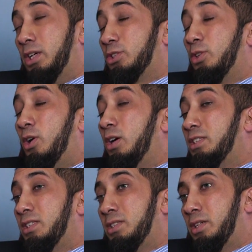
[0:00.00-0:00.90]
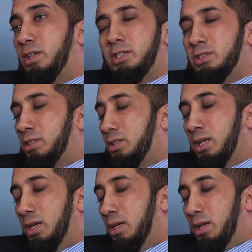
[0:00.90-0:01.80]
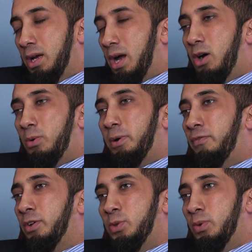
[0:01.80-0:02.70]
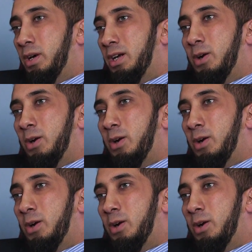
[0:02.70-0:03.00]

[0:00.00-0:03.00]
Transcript: As long as he's there, he's just, how perfect you are,